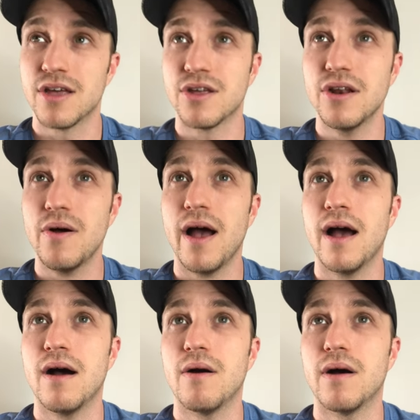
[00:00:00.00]
You know
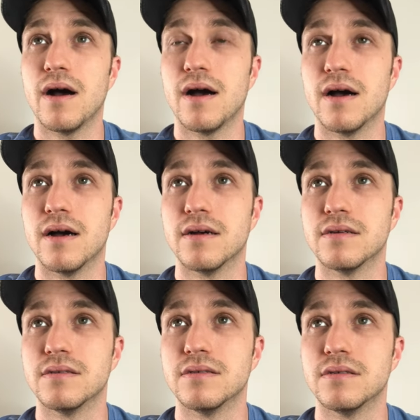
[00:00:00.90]
how uh,
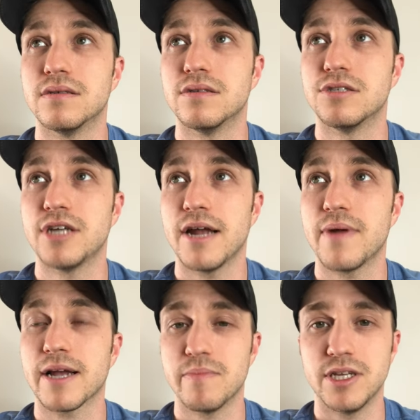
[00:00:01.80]

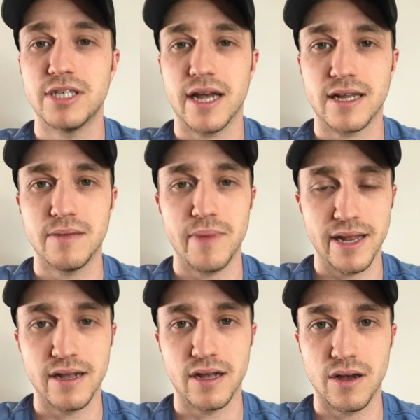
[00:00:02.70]
Shadrach, Meshach, and
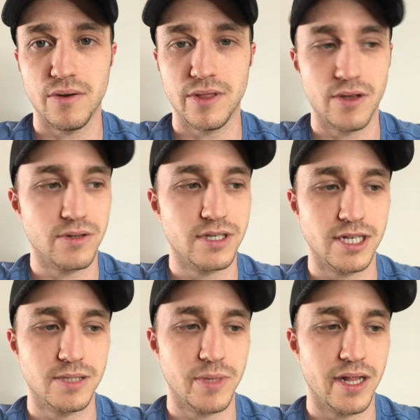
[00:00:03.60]
Abednego in the Old
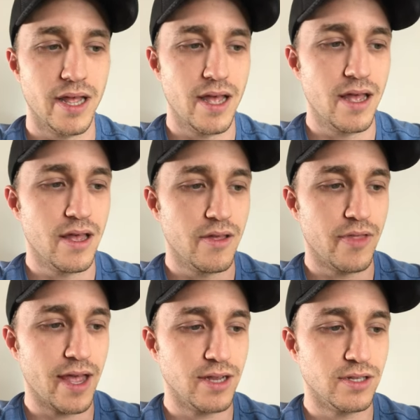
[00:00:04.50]
Testament,
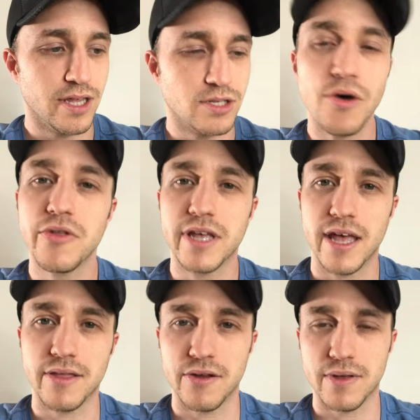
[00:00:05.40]
they they told the
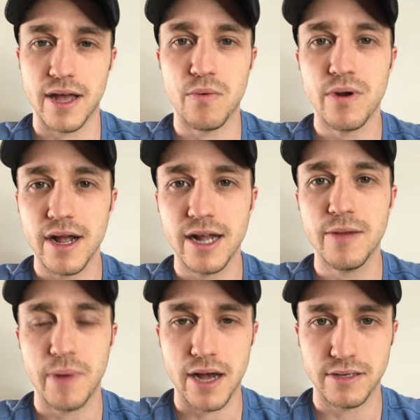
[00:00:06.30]
king they were like, "We're not
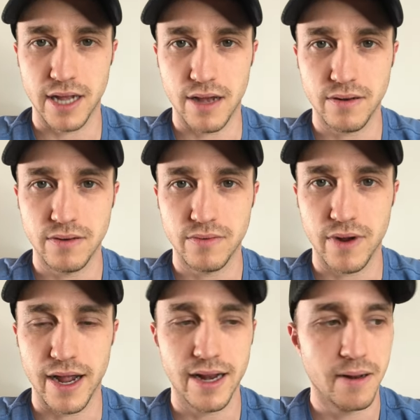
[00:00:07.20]
going to bow down,"
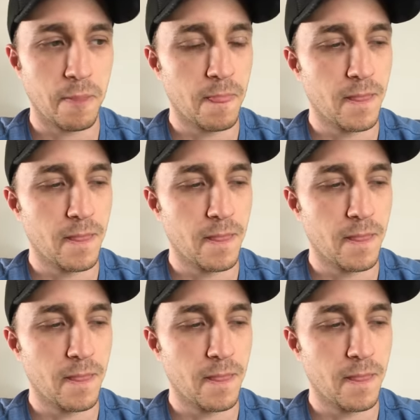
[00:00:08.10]
right?